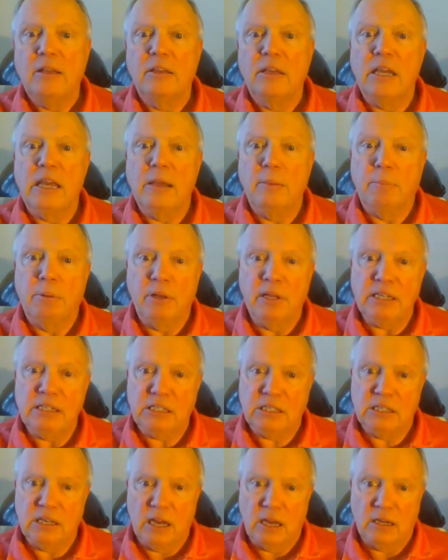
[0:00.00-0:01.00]
The
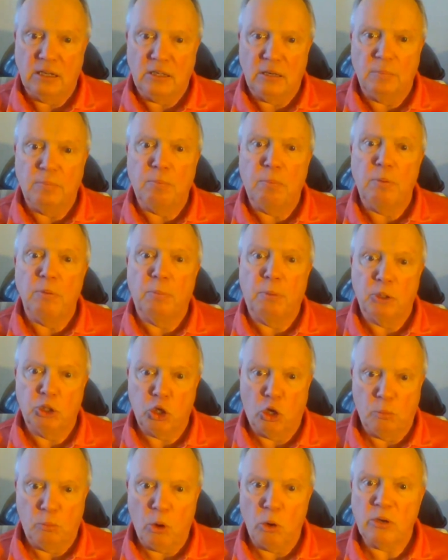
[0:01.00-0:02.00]
police uh, p-
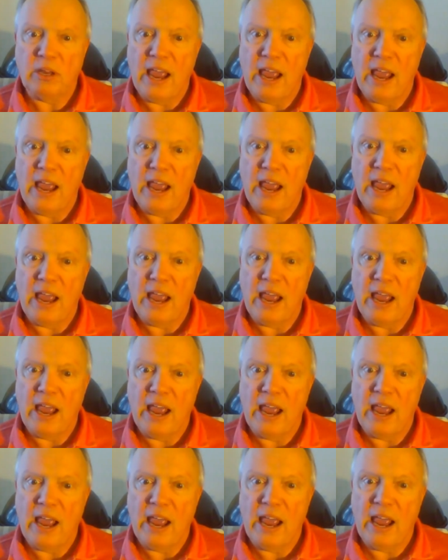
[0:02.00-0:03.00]
patrol boat came out to
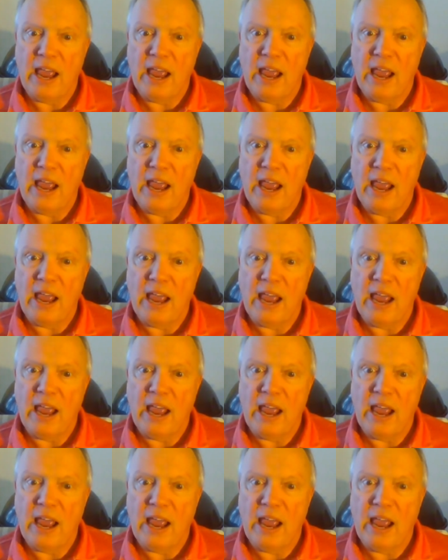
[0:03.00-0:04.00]
the harbor
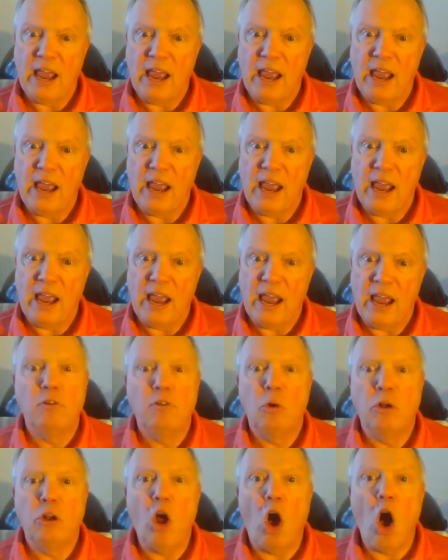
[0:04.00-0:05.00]
and they
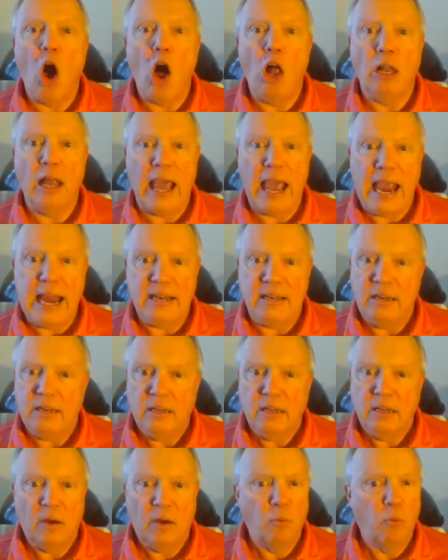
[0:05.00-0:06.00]
offloaded all eight
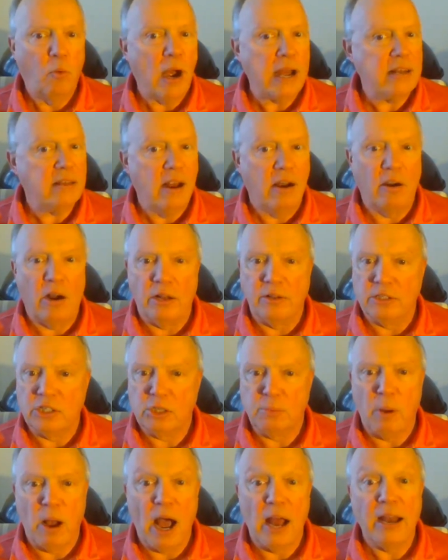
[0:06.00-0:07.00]
right there on the
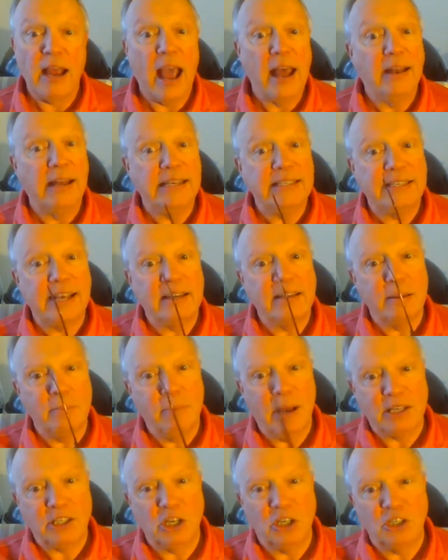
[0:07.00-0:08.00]
spot. And they sent a
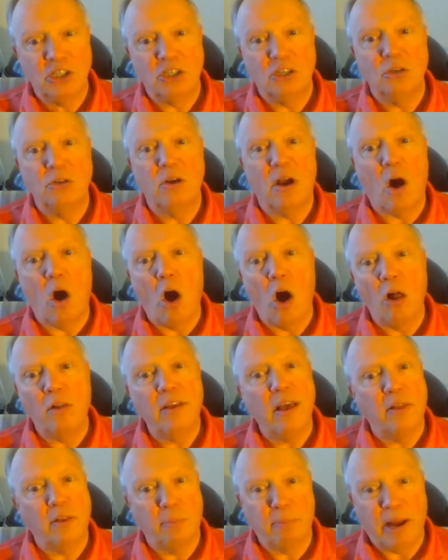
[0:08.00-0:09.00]
message to all
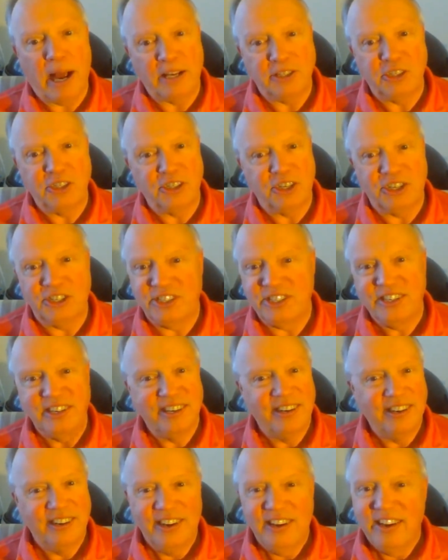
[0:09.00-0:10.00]
the other passengers
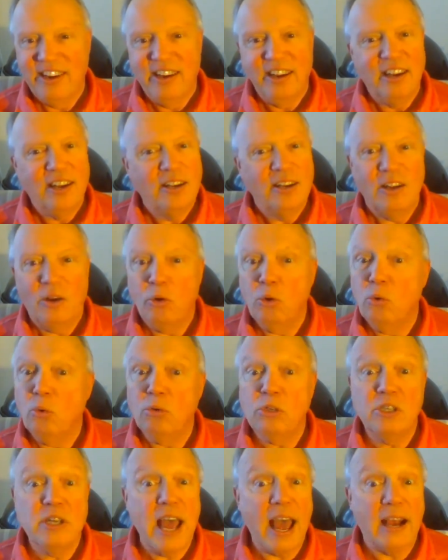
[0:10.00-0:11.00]
who
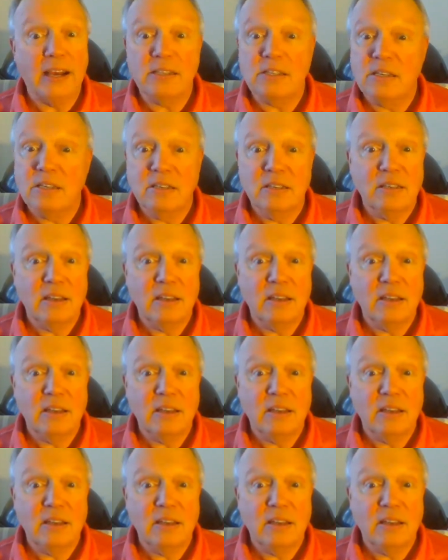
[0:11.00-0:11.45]
was next?